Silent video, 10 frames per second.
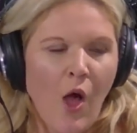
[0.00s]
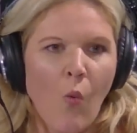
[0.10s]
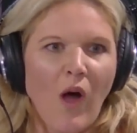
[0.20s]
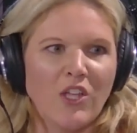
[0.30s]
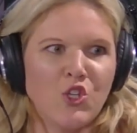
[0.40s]

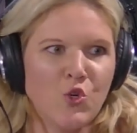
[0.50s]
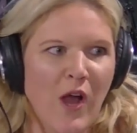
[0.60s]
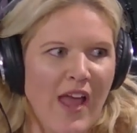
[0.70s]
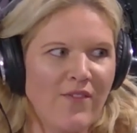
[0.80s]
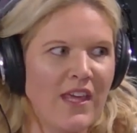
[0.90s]
while
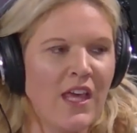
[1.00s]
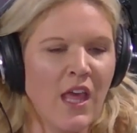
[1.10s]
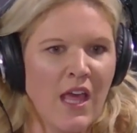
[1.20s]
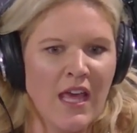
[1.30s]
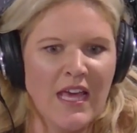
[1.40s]

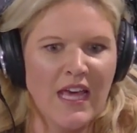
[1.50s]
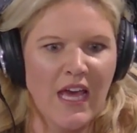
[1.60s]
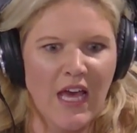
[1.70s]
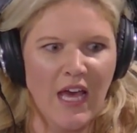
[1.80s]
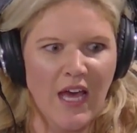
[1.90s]
driving
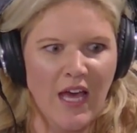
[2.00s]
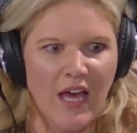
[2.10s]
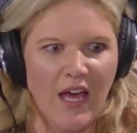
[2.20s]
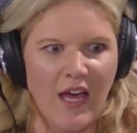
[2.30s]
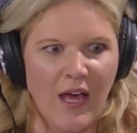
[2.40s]

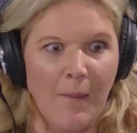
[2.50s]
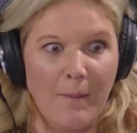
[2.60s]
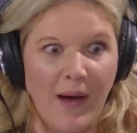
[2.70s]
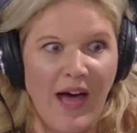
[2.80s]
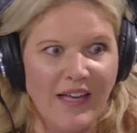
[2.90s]
a
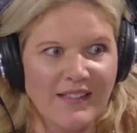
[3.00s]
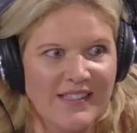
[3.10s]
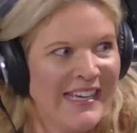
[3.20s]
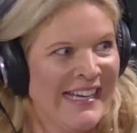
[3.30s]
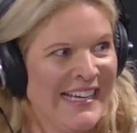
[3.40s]
bus